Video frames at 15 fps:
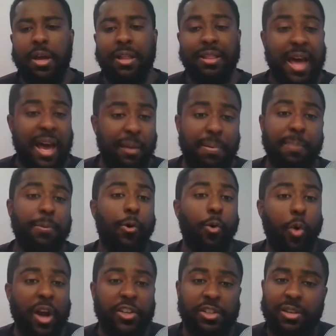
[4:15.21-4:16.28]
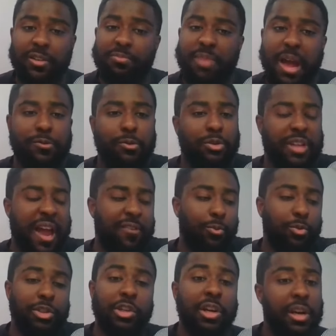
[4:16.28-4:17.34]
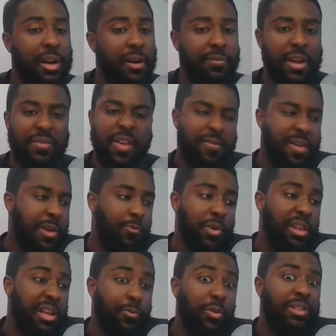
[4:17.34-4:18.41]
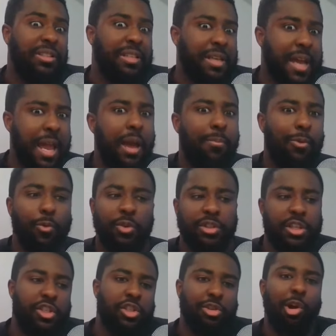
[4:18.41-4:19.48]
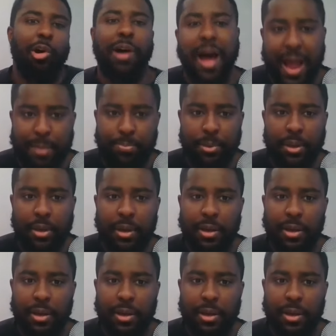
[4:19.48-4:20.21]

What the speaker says: a lot of people questioned if Matthew Stafford was good enough, if he really was him or was he just all hype,